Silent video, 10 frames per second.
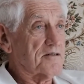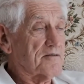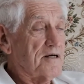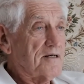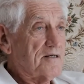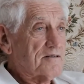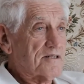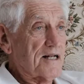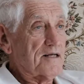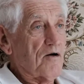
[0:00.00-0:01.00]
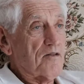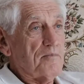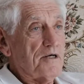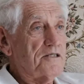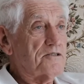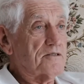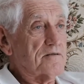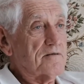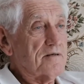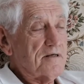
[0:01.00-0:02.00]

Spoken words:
and sunning on the beach and